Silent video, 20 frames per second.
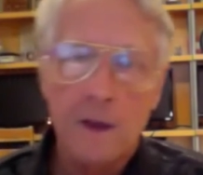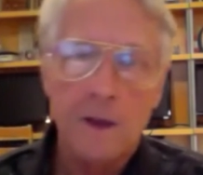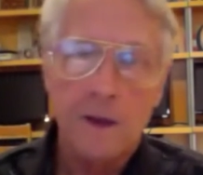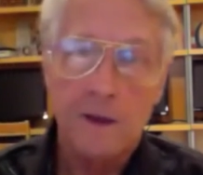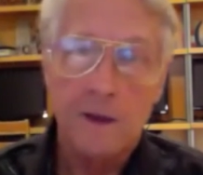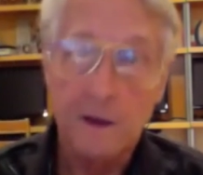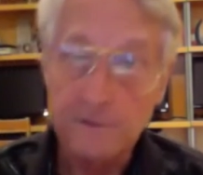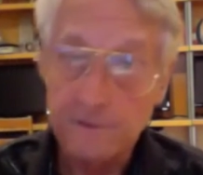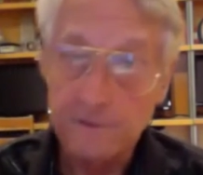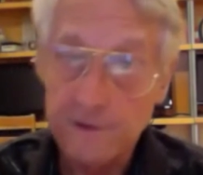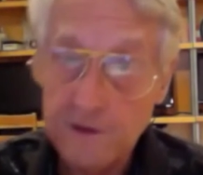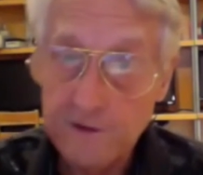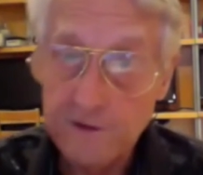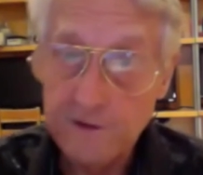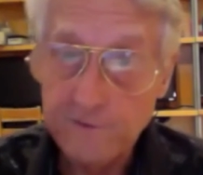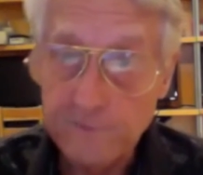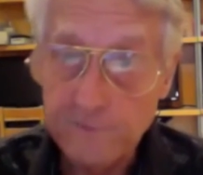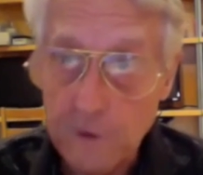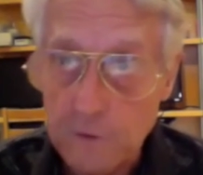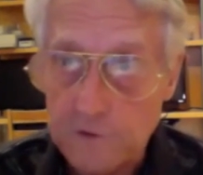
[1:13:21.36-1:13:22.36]
Cut to the
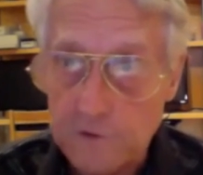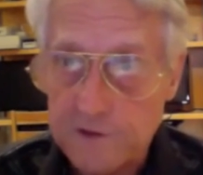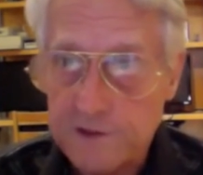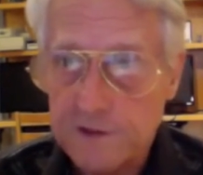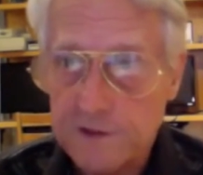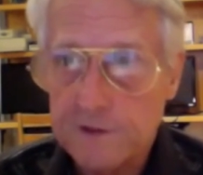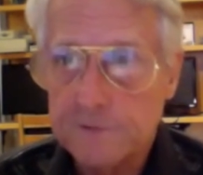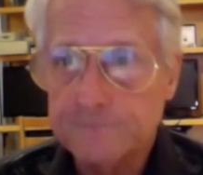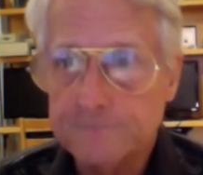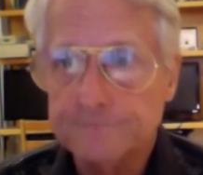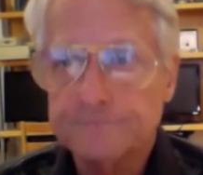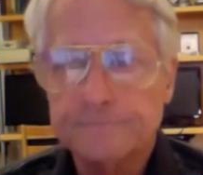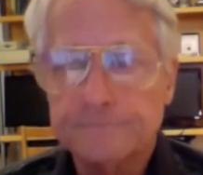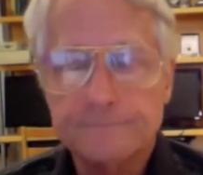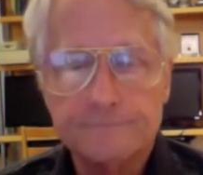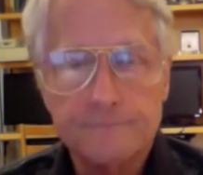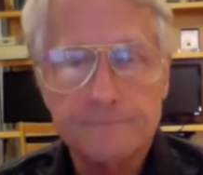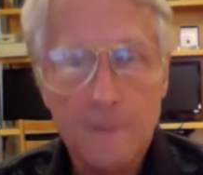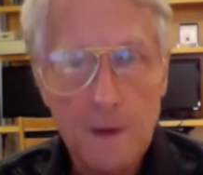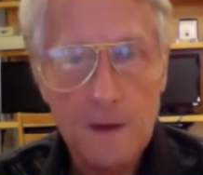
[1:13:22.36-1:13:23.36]
East Coast.
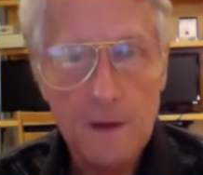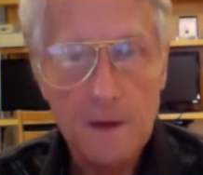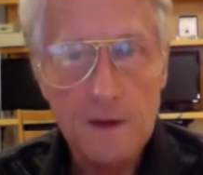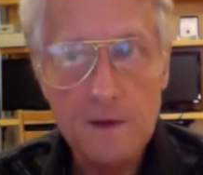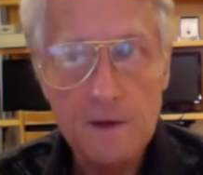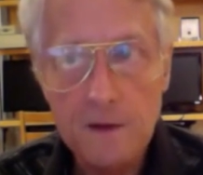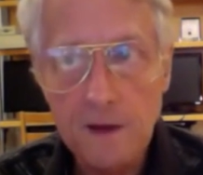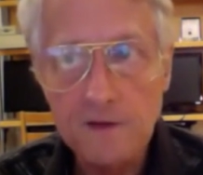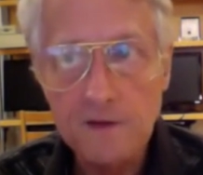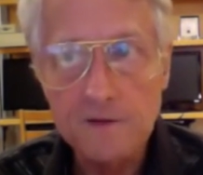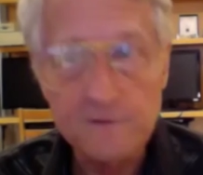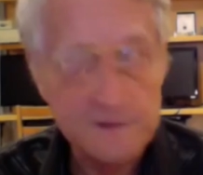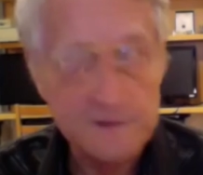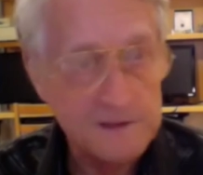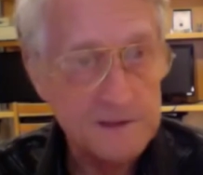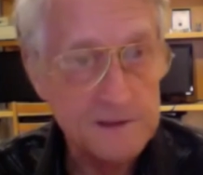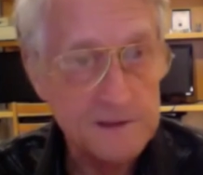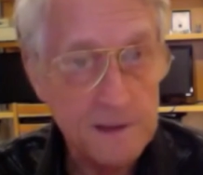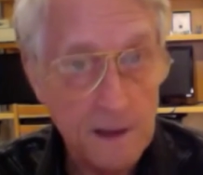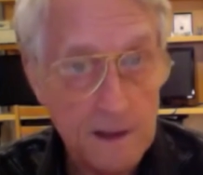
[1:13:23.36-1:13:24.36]
In
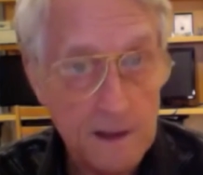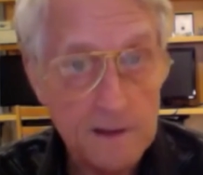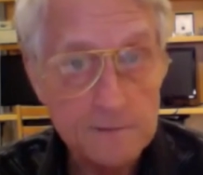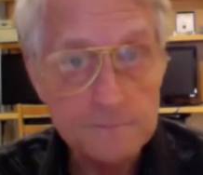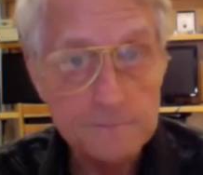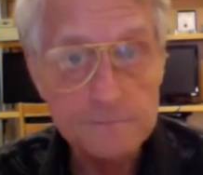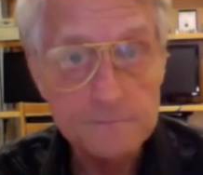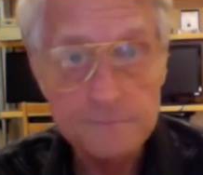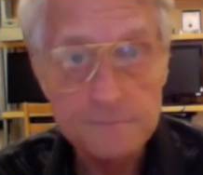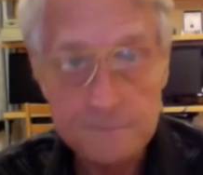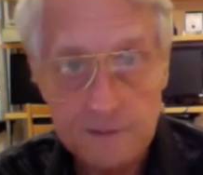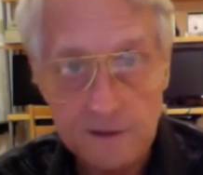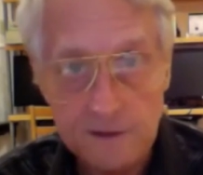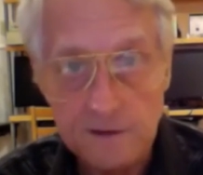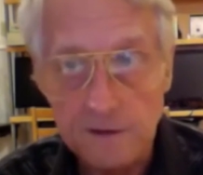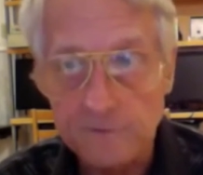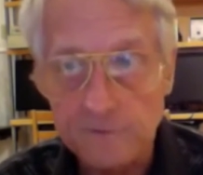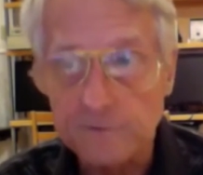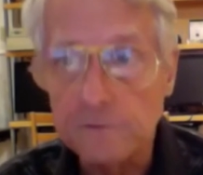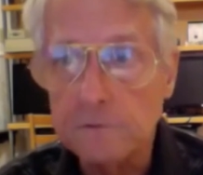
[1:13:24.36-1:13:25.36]
1960, I, Ted
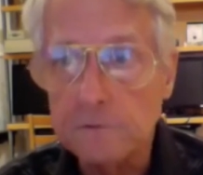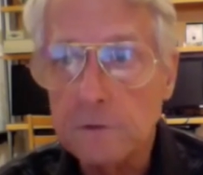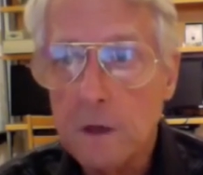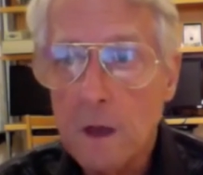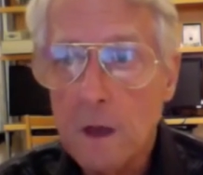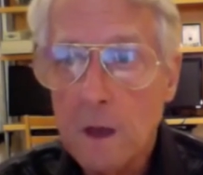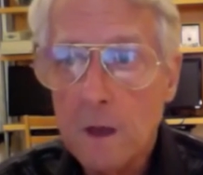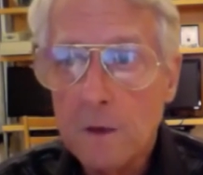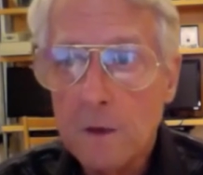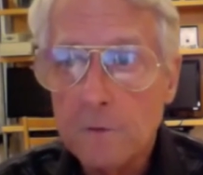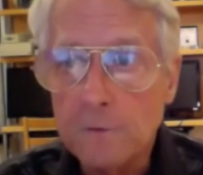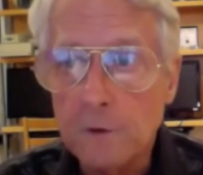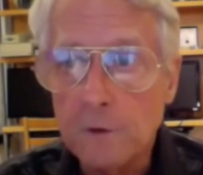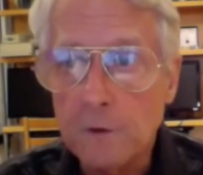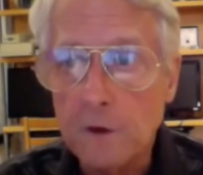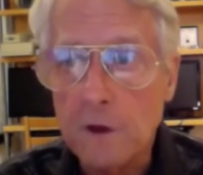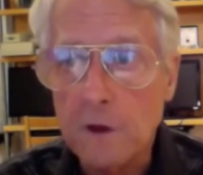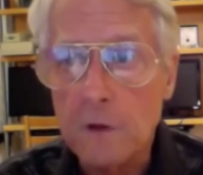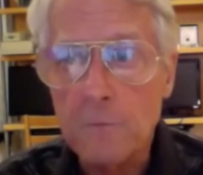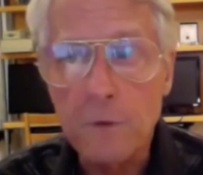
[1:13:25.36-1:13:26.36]
Nelson, took
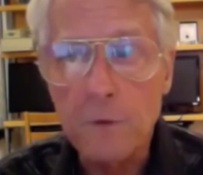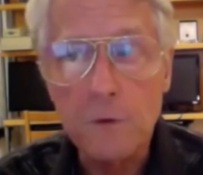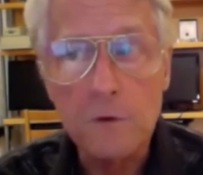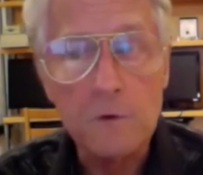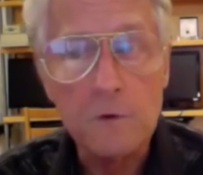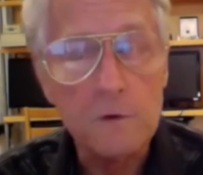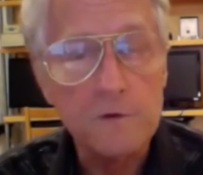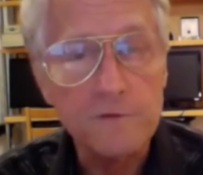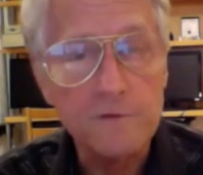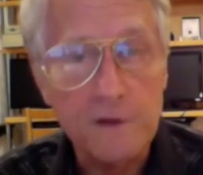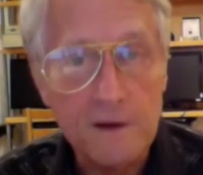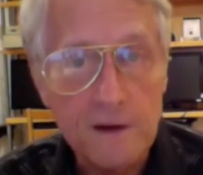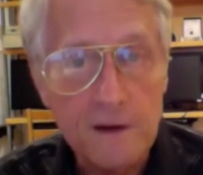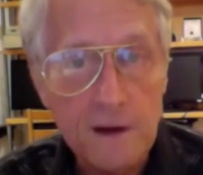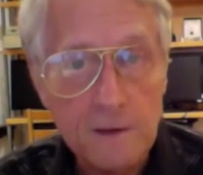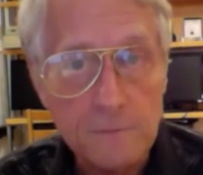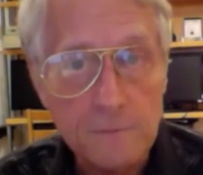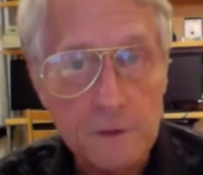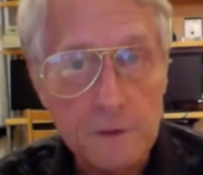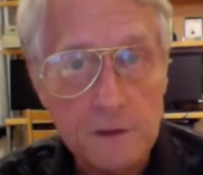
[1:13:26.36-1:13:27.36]
a computer course, and it
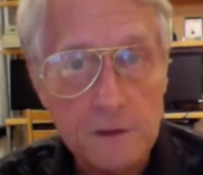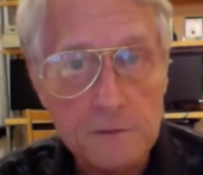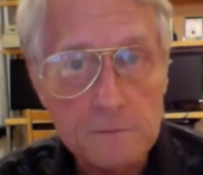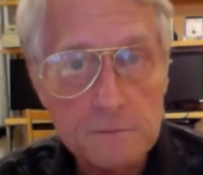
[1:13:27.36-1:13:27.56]
hit me.